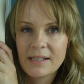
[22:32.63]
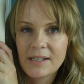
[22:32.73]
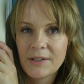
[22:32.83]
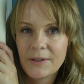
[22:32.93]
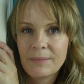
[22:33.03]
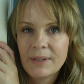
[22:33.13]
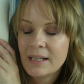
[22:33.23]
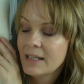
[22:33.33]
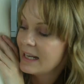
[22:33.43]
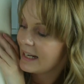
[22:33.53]
So
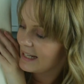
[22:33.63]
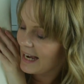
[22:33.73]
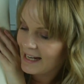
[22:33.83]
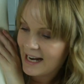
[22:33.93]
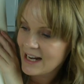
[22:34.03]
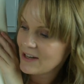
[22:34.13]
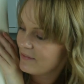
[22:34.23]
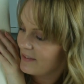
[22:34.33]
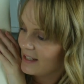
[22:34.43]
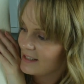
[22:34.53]
again, I
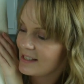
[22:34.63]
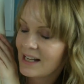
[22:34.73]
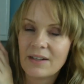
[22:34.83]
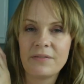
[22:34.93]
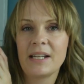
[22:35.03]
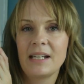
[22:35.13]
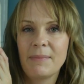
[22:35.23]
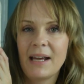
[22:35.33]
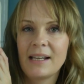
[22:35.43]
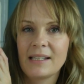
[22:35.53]
love this, I love teddy
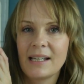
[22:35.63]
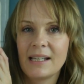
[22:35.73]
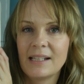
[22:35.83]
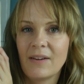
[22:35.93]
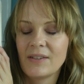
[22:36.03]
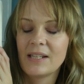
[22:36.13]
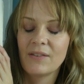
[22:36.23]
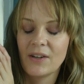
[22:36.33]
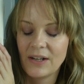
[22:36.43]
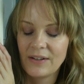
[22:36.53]
bears, and obviously
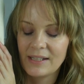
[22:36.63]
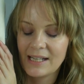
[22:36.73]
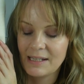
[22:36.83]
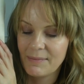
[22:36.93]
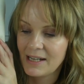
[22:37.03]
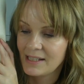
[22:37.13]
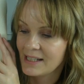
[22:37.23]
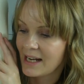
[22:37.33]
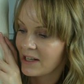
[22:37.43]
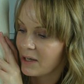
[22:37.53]
I've got another teddy bear
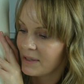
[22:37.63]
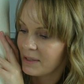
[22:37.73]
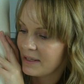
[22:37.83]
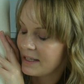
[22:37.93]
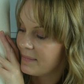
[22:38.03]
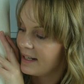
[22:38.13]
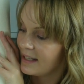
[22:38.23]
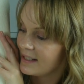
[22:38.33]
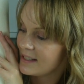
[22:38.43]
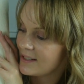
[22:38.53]
design coming up in a
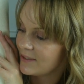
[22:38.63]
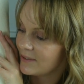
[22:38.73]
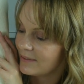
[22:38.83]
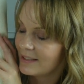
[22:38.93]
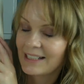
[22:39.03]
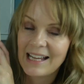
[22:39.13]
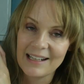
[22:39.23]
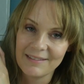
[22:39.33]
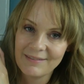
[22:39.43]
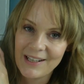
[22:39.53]
minute, so
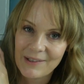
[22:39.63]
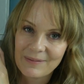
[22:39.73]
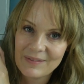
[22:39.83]
again, you know,